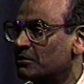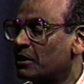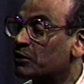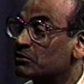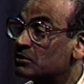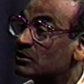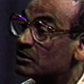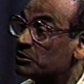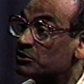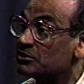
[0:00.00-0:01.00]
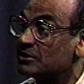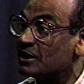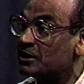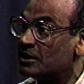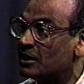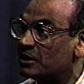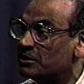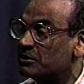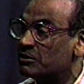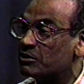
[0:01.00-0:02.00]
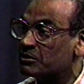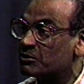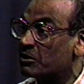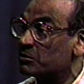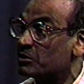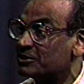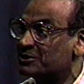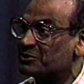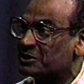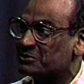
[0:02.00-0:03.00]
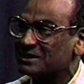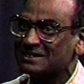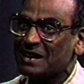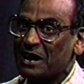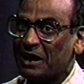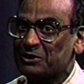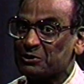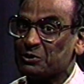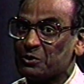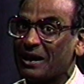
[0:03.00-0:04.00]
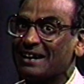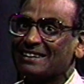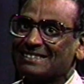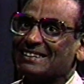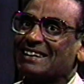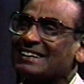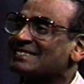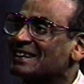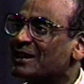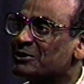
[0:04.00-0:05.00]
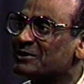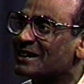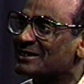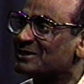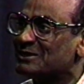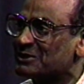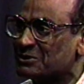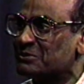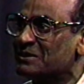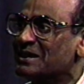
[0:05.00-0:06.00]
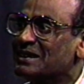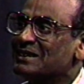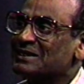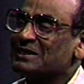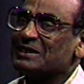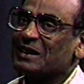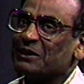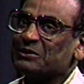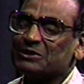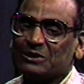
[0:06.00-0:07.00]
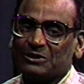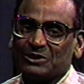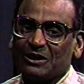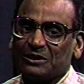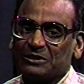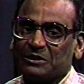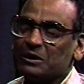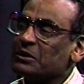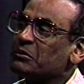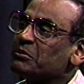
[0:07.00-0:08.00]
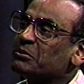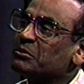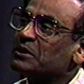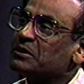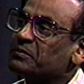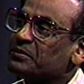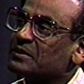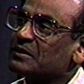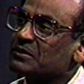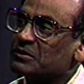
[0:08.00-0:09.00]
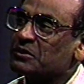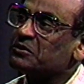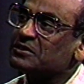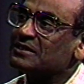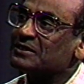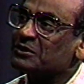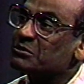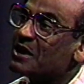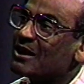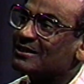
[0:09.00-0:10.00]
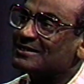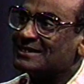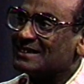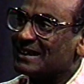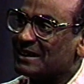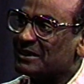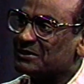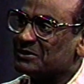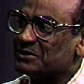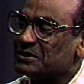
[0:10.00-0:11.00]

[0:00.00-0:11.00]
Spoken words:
It's rather interesting. I have not thought about this very much. I don't know why it is the case that I don't get students from chemistry or geology, but from physics or biology, I get students.